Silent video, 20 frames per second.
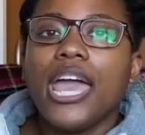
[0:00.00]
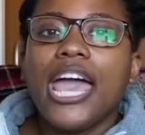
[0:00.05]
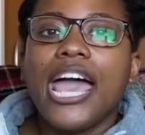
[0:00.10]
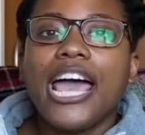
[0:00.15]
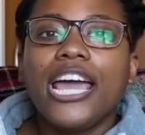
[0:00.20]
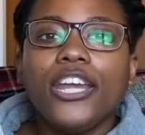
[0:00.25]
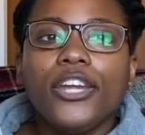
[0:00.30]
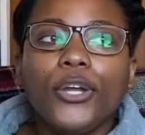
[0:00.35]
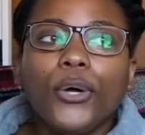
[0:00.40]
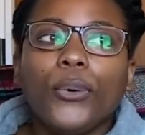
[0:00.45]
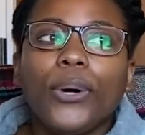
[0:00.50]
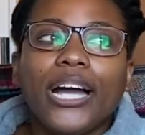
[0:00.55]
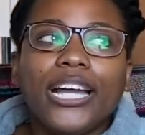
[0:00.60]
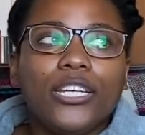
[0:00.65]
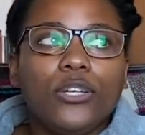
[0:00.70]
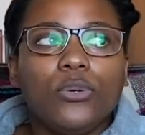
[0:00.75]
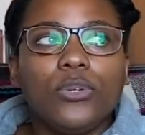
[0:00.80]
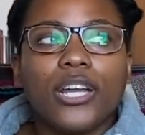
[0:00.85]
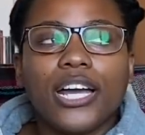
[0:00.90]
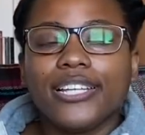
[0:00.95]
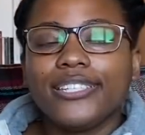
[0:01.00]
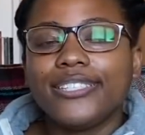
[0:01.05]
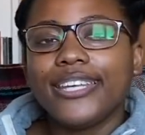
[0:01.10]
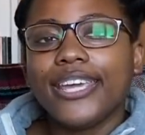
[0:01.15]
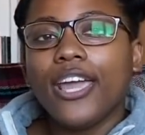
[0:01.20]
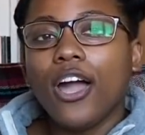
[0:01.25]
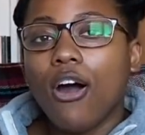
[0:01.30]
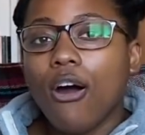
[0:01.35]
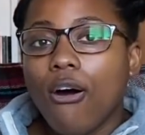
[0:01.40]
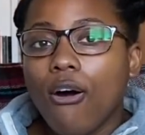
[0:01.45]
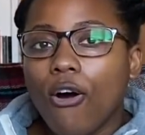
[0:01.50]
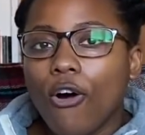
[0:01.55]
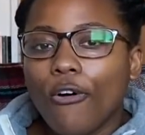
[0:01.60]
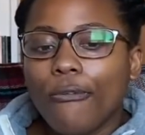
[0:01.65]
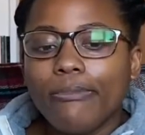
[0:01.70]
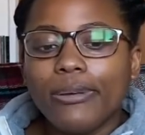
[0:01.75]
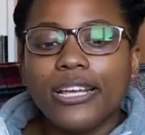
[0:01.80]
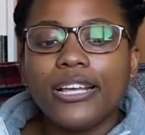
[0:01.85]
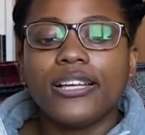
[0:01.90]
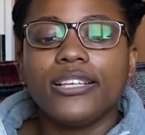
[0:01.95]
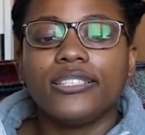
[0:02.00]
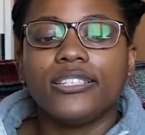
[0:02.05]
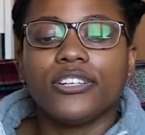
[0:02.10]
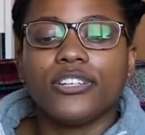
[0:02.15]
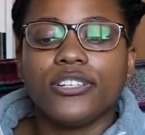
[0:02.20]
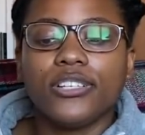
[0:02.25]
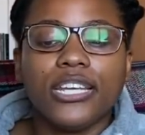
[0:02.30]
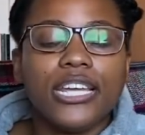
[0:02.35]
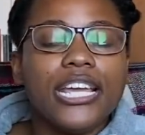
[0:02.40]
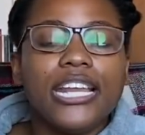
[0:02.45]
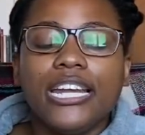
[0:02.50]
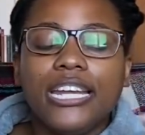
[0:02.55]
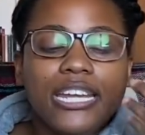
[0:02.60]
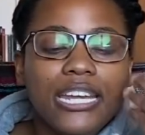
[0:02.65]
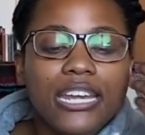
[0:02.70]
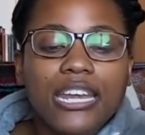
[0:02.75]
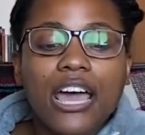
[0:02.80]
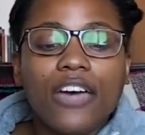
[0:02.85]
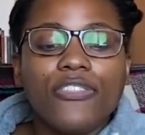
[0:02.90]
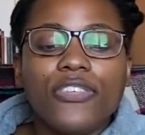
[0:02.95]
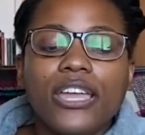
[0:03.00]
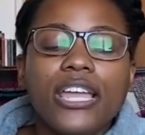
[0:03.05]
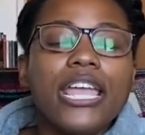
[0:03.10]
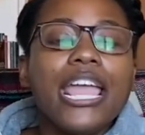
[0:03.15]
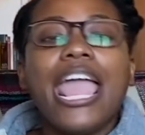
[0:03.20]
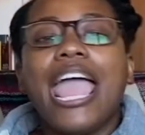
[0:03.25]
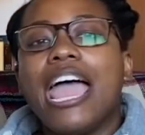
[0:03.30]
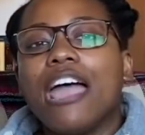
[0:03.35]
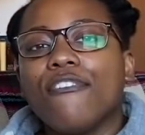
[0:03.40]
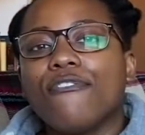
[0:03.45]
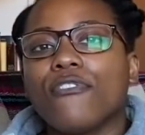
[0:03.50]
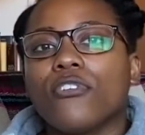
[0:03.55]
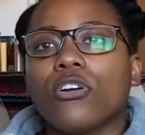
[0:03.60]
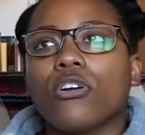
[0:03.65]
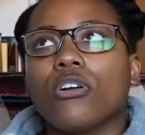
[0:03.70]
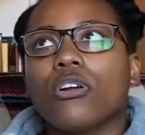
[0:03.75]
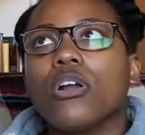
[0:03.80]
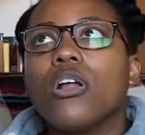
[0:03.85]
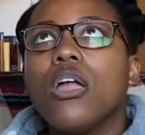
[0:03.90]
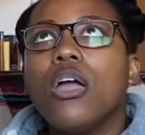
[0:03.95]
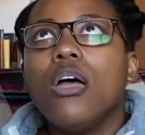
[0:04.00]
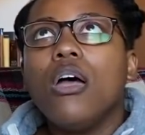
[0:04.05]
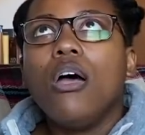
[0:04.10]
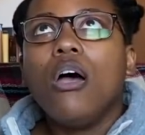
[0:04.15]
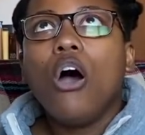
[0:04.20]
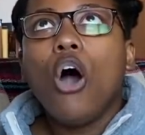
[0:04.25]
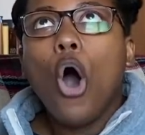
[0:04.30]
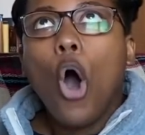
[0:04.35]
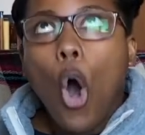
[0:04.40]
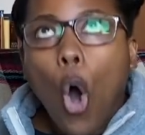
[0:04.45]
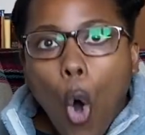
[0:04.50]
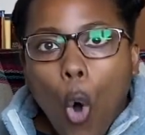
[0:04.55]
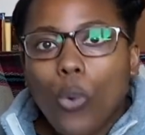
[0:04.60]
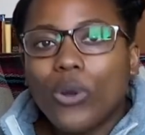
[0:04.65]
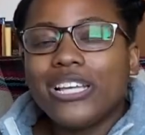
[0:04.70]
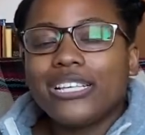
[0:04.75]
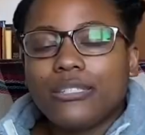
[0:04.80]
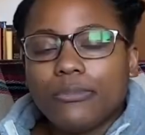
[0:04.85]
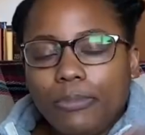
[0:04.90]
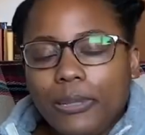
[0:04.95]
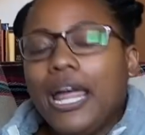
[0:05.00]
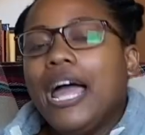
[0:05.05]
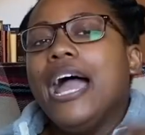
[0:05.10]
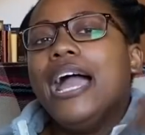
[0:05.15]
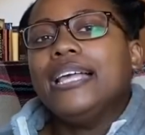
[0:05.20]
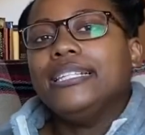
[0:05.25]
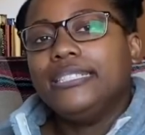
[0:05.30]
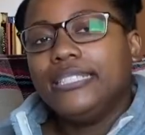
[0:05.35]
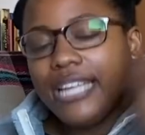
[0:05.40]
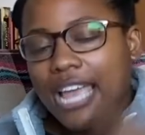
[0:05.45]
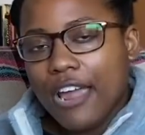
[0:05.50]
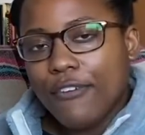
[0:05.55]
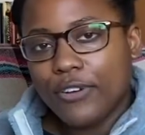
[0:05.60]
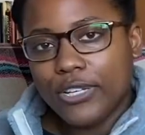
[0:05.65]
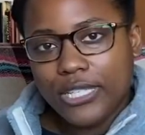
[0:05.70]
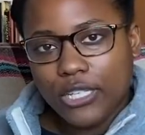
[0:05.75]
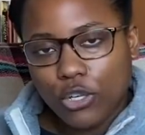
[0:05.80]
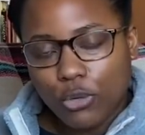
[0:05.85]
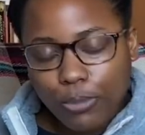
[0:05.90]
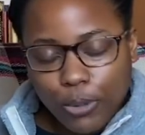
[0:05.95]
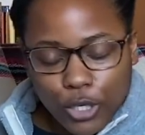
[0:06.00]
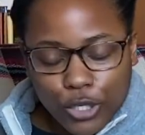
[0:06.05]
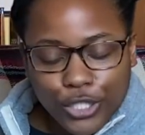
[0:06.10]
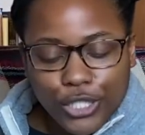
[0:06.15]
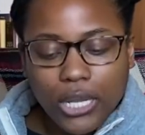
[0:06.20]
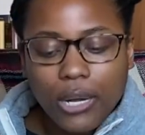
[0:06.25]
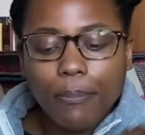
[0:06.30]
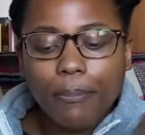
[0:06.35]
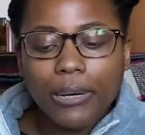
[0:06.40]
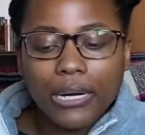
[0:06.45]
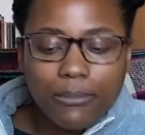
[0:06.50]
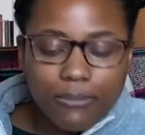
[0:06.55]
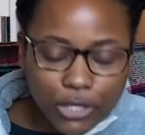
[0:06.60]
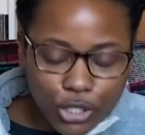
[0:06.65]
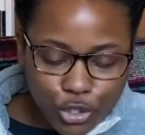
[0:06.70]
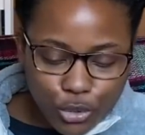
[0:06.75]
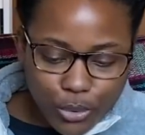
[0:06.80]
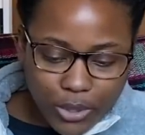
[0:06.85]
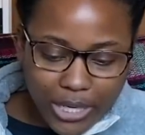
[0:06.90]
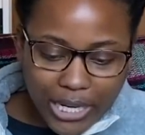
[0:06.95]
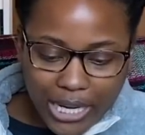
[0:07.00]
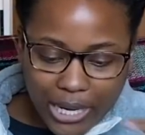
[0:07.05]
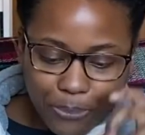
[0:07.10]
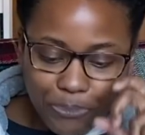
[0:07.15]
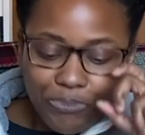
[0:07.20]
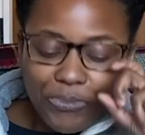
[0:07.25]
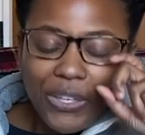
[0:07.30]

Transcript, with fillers: And no, I do not say all, because there nothing ever always applies to every single person, but a majority.